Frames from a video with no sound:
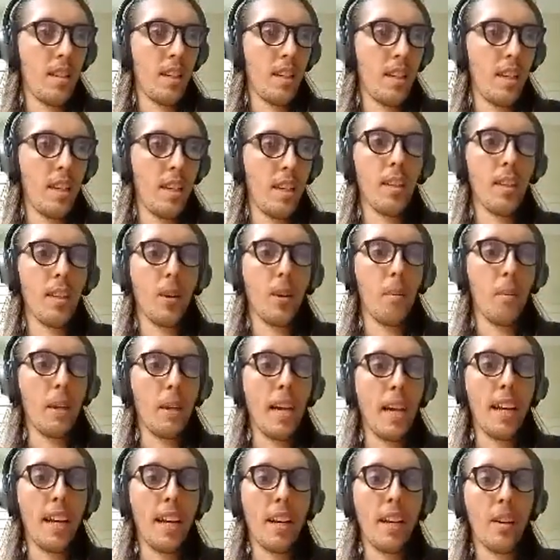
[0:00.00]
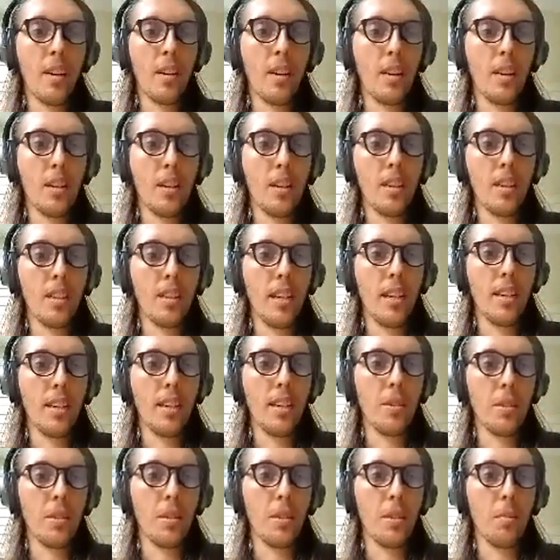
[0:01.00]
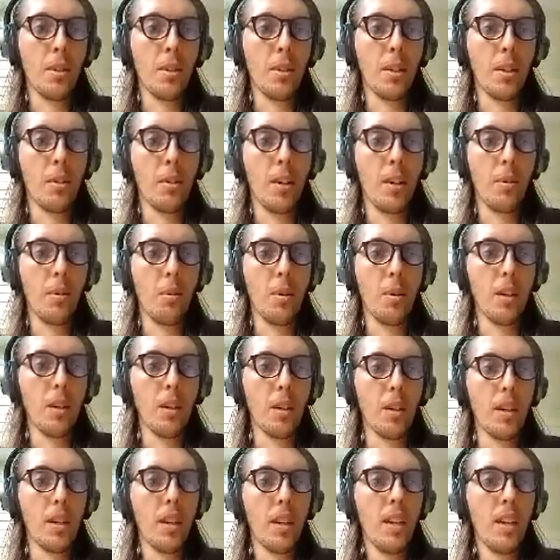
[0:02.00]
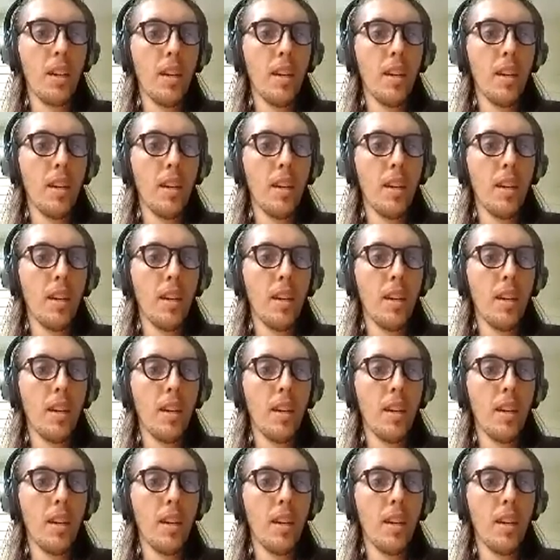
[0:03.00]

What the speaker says: Ethereum cat herders. They do some really great work